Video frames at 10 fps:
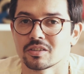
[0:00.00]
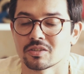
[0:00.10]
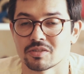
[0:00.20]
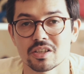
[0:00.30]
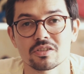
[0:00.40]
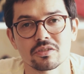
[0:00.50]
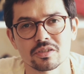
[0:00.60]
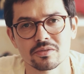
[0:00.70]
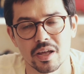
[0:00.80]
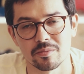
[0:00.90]
So that is
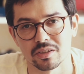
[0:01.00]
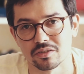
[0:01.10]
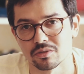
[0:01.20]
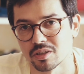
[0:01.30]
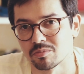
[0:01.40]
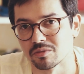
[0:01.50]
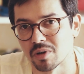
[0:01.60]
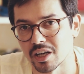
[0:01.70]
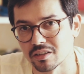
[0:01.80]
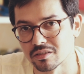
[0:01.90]
also something to keep in
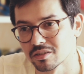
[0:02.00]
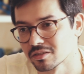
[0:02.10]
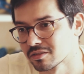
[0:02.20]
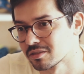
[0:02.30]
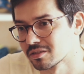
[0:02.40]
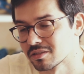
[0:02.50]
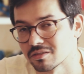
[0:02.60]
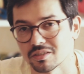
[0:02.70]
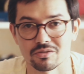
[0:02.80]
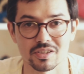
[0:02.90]
mind.
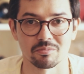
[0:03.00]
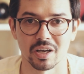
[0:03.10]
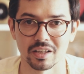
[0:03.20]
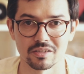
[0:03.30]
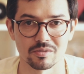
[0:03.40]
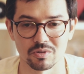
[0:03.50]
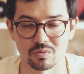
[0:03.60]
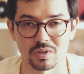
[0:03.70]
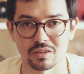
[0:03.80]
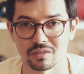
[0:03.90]
There is a balance
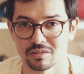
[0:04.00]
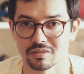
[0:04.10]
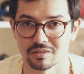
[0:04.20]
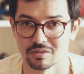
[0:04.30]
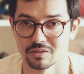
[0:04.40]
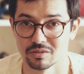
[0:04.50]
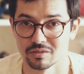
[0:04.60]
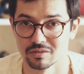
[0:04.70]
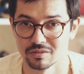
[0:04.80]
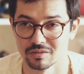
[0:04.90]
between
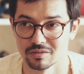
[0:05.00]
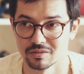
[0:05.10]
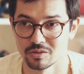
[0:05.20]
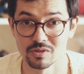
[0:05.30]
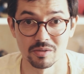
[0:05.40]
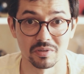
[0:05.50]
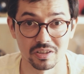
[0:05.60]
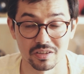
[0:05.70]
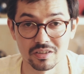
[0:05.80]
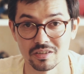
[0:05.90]

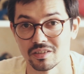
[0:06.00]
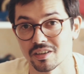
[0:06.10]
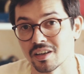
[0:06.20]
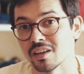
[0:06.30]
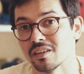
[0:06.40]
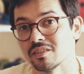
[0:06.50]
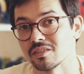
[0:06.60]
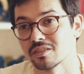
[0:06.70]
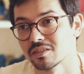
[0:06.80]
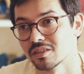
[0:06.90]
usability
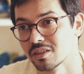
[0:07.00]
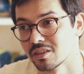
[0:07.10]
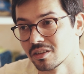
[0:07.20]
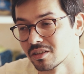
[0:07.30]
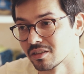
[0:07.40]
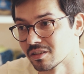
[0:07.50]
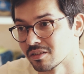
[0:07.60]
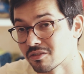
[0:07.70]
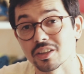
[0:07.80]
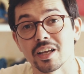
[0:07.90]
and
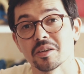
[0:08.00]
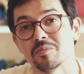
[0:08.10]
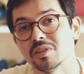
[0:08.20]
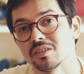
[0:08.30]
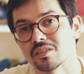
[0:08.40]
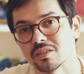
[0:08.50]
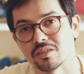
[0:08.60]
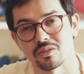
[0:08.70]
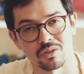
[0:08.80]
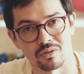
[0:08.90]

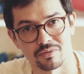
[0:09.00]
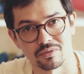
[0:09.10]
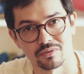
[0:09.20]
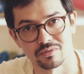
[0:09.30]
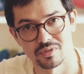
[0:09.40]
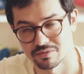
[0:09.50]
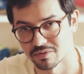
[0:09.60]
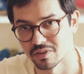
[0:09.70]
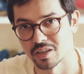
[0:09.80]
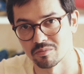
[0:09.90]
reliability of the
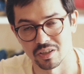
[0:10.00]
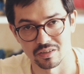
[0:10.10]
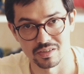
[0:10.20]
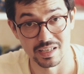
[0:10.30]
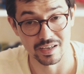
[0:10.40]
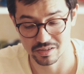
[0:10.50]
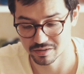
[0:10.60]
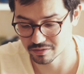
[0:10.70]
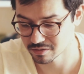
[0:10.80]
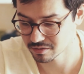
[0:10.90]
frame and the
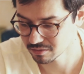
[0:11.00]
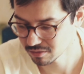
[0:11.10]
axles.